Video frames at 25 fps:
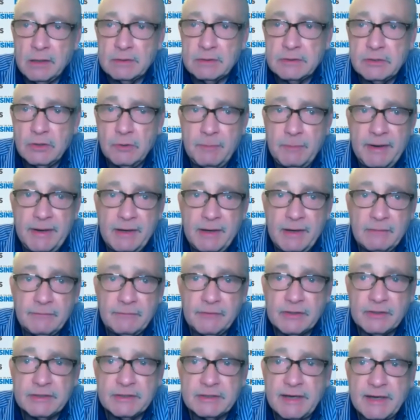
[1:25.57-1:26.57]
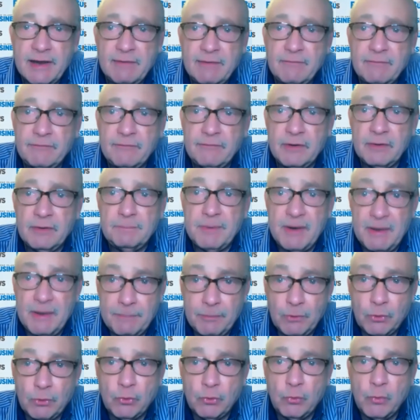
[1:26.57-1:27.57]
So many of us have
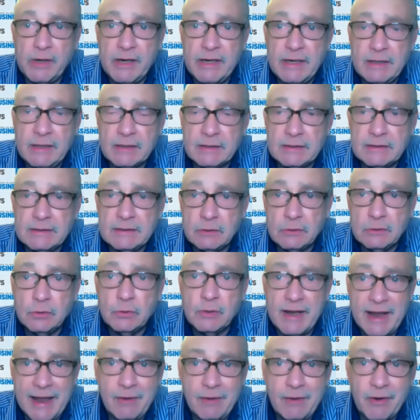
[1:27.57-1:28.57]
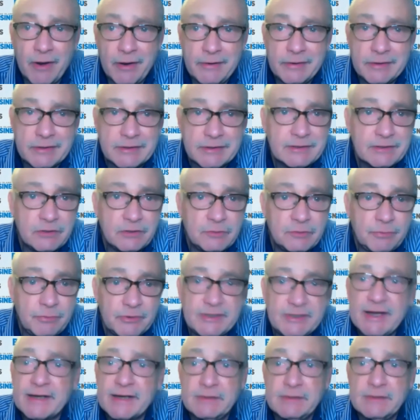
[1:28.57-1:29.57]
people who count on us to
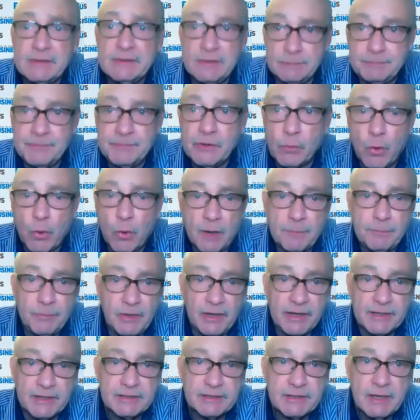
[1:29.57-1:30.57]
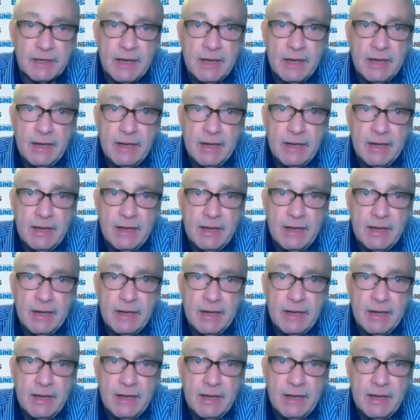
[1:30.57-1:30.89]
protect them in the workplace.